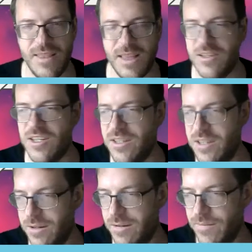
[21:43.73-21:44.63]
thing
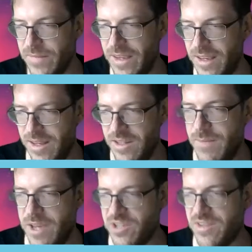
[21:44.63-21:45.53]
to
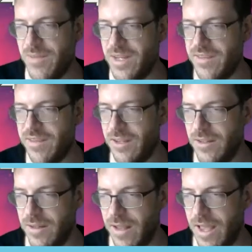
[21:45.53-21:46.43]
measure somebody's
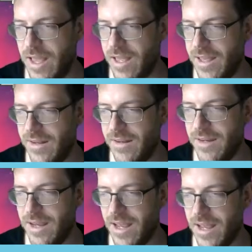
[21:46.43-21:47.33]
skill,
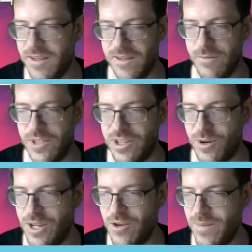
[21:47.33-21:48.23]
and we should
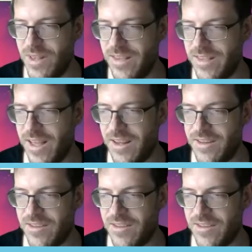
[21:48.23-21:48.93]
totally normalize that.